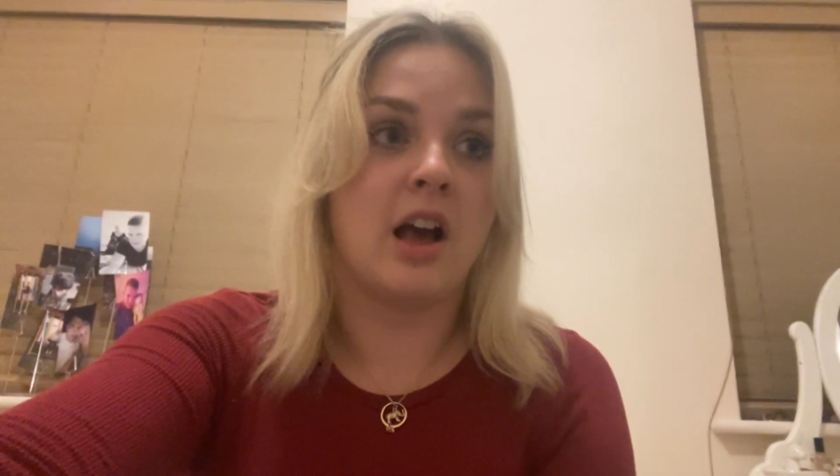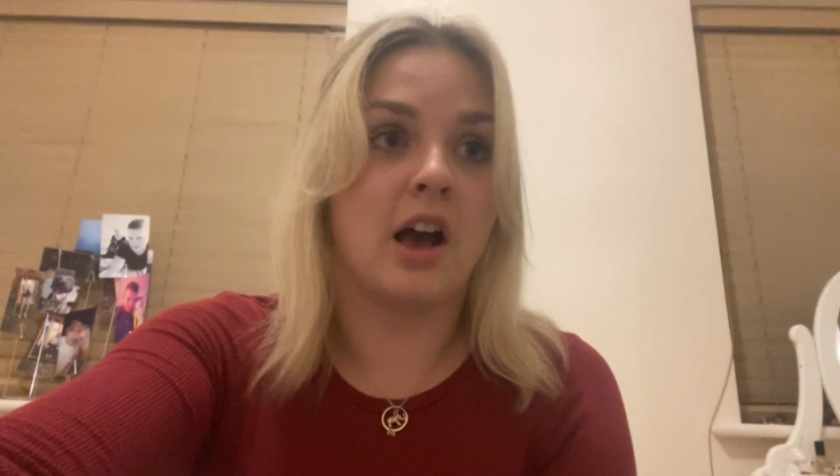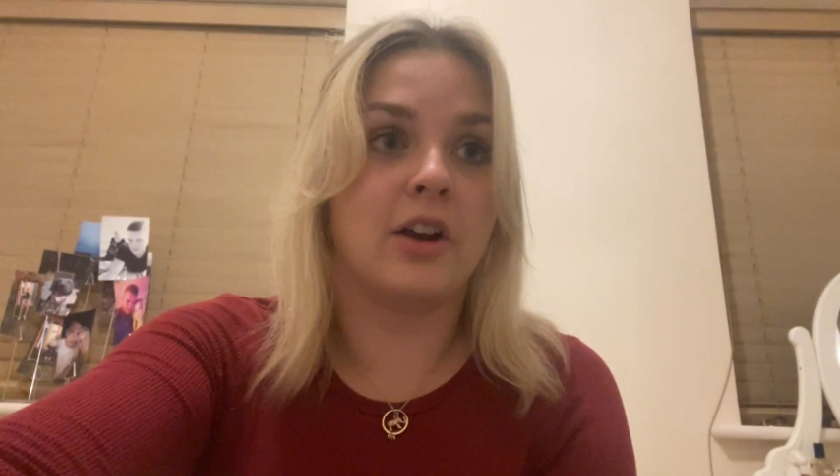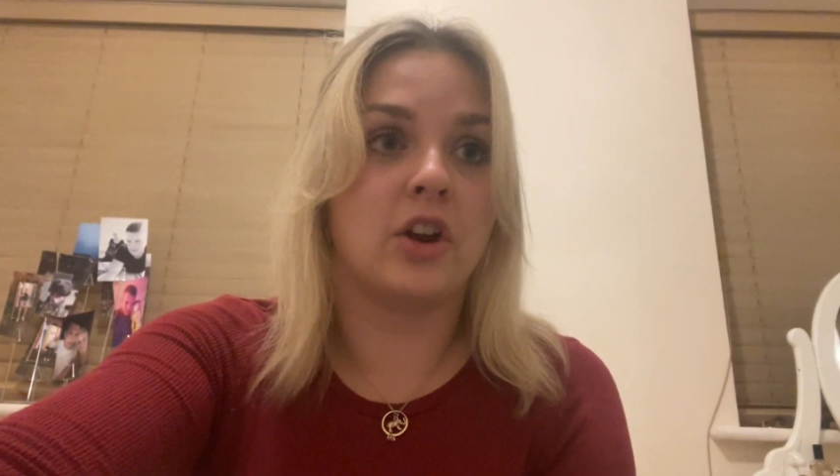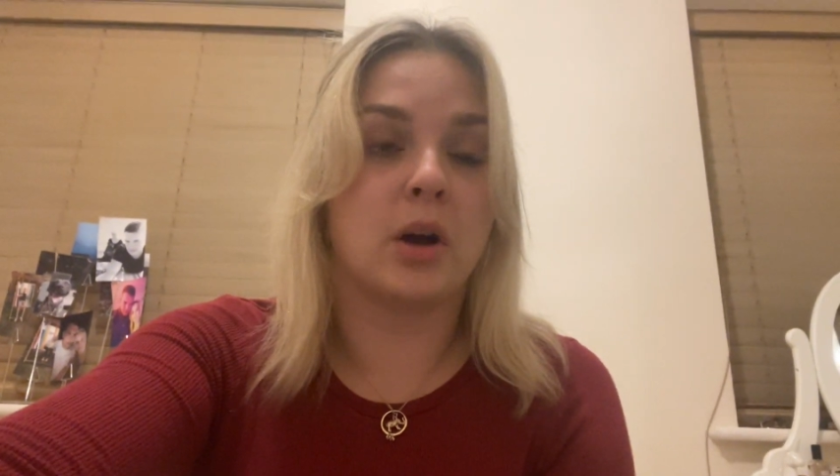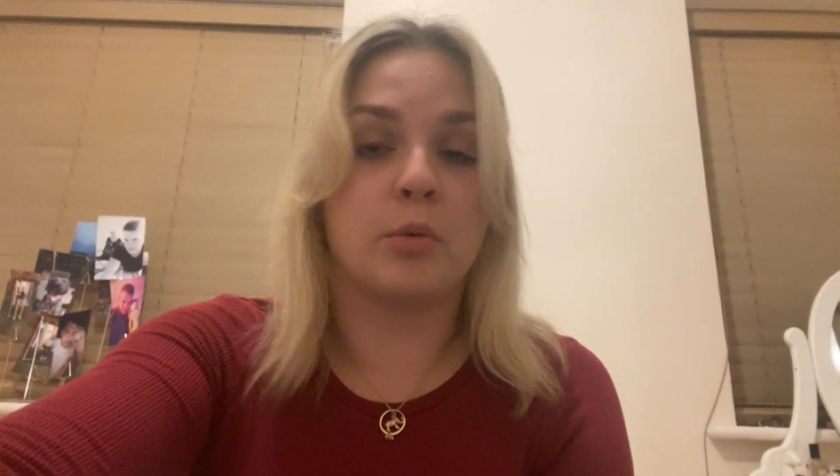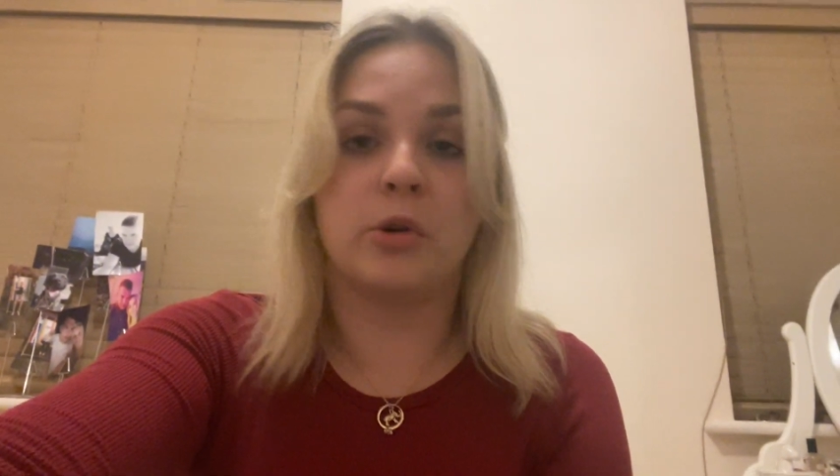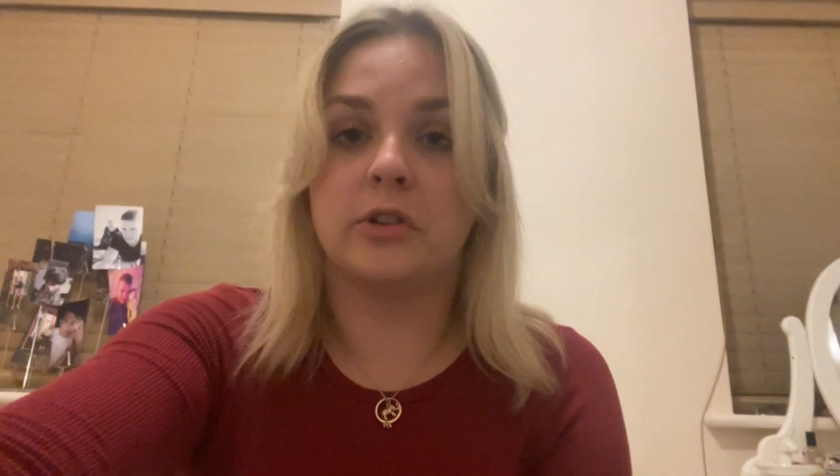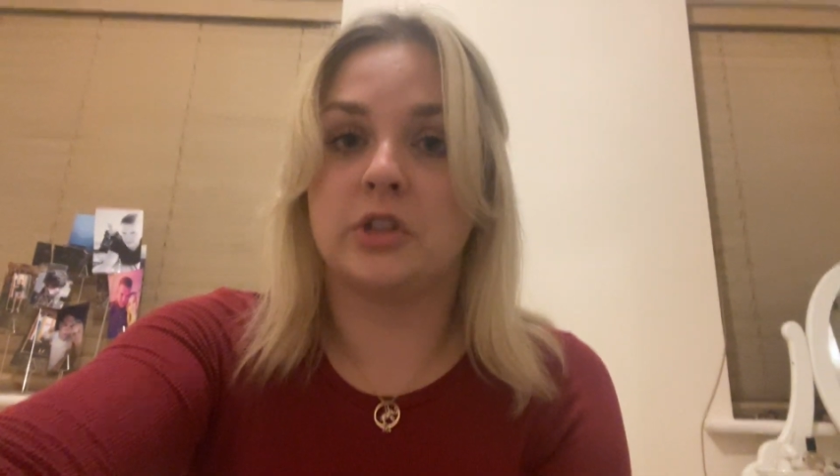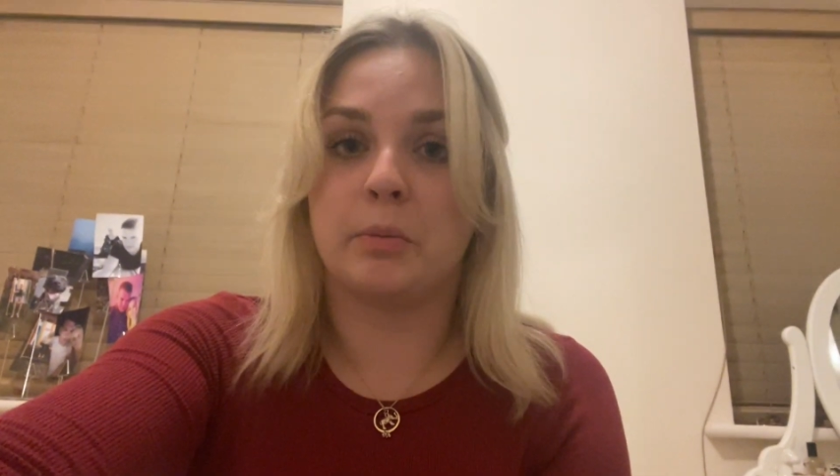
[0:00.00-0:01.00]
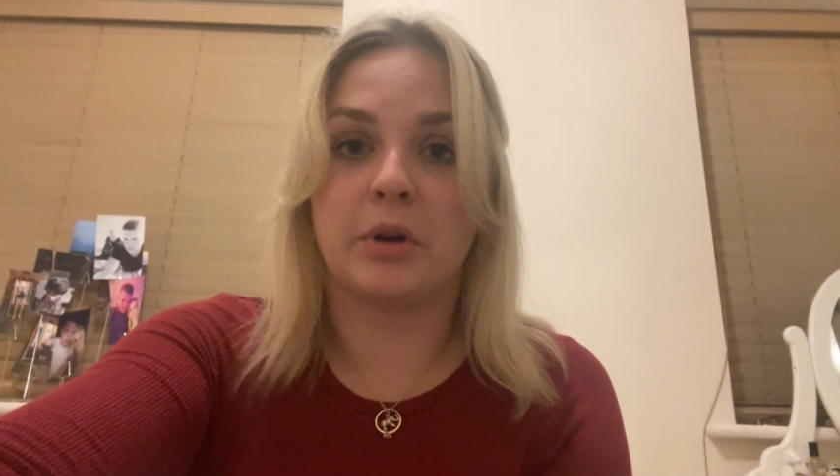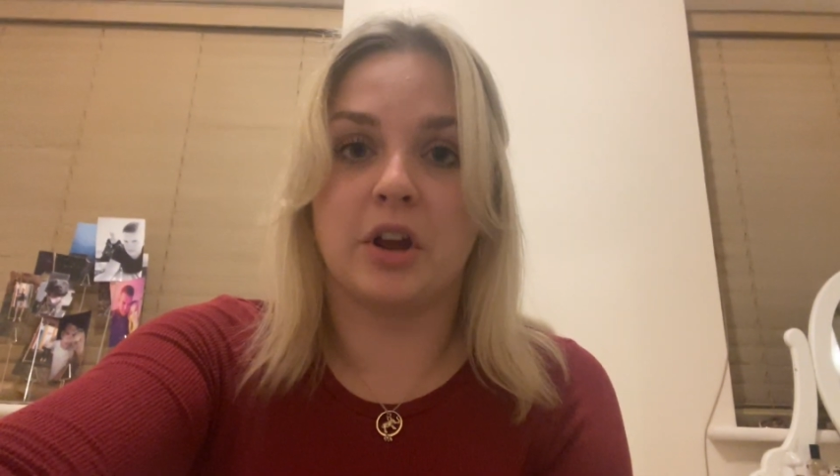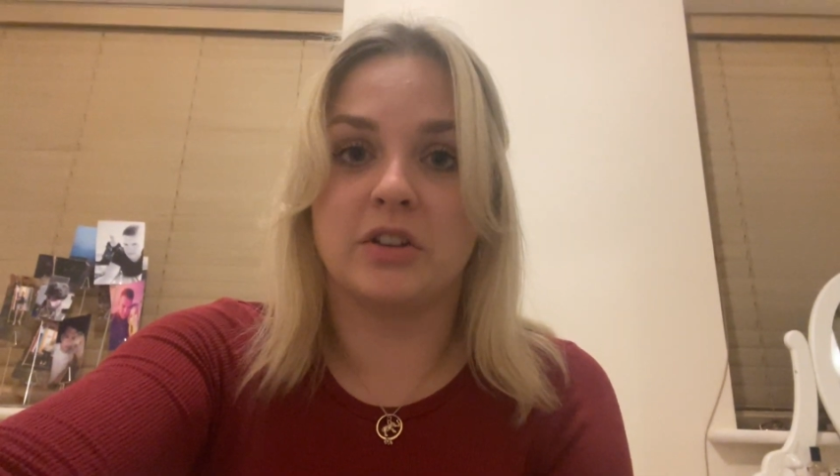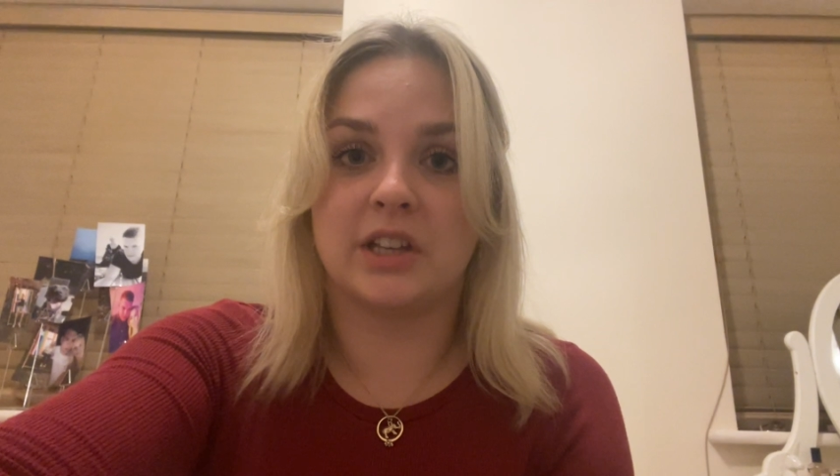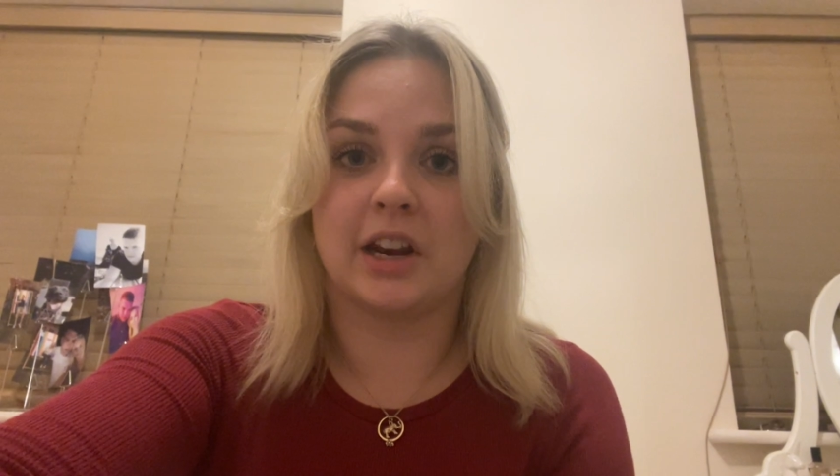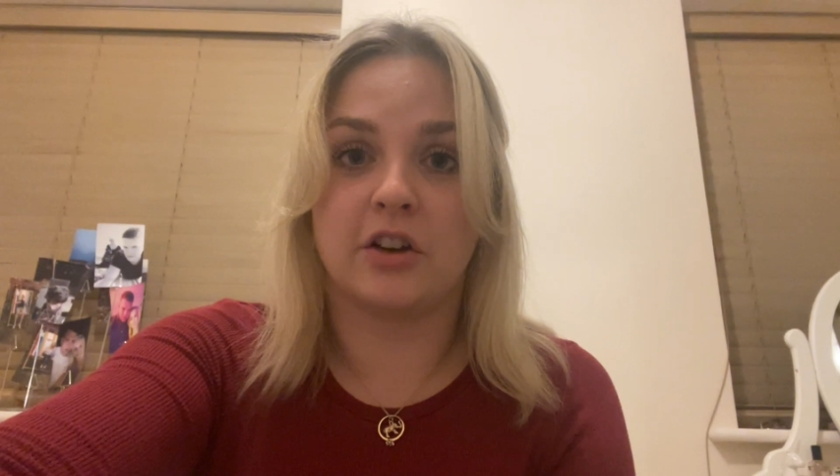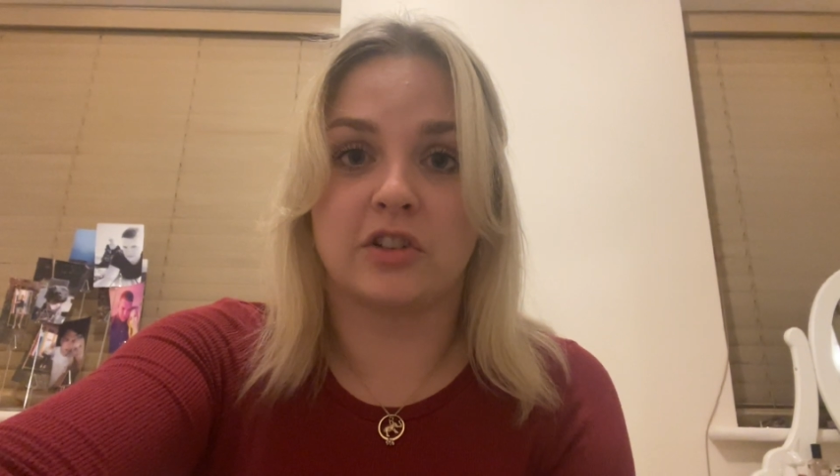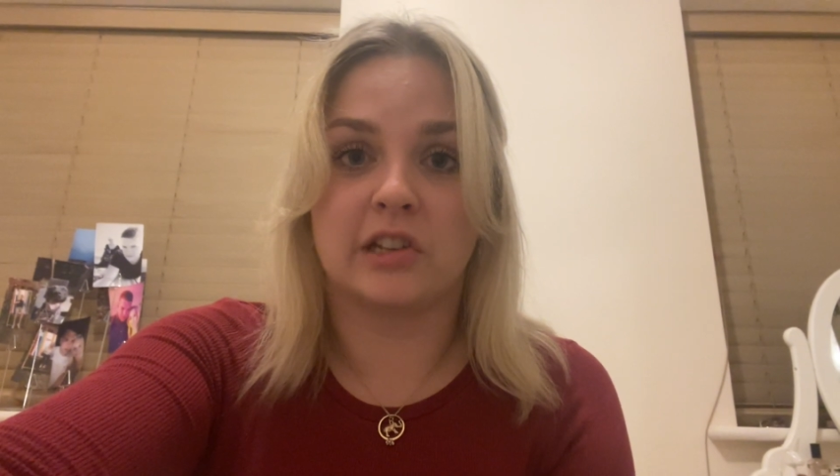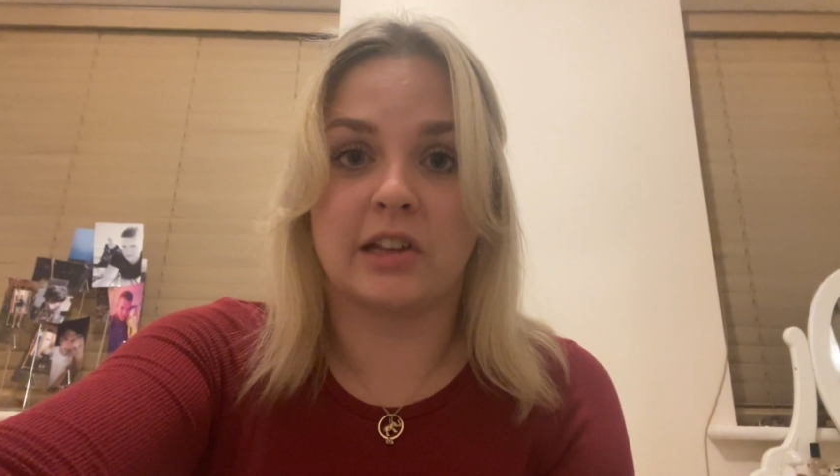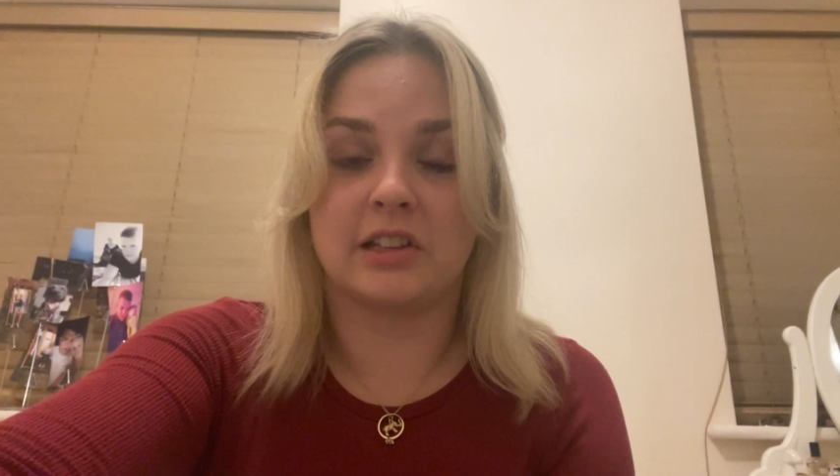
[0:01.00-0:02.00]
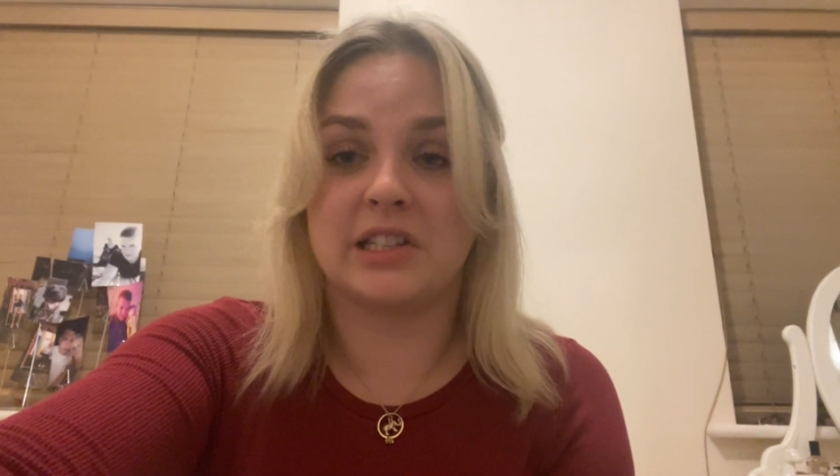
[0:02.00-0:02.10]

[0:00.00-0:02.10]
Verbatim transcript: I know I'm always super nosy and I just like to